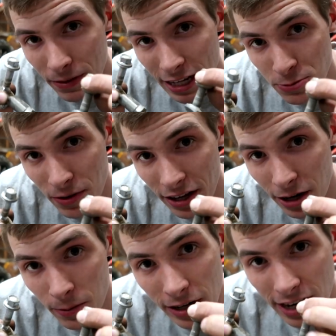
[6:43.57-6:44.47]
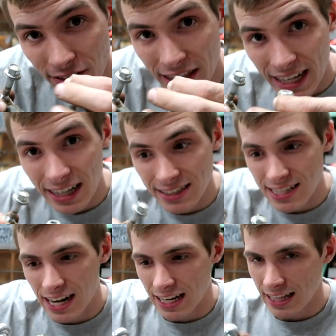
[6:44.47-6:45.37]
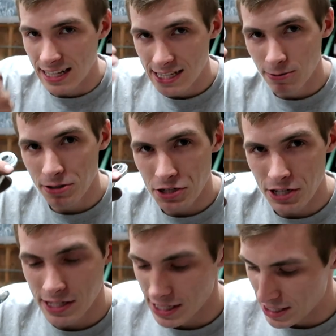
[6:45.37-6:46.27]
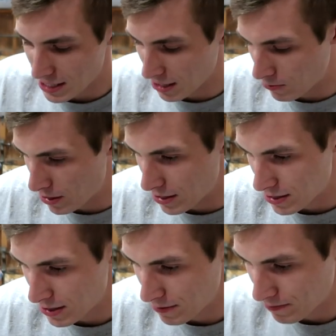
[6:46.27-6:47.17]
And that's with hardware and everything else on it. Let's see what just this thing weighs.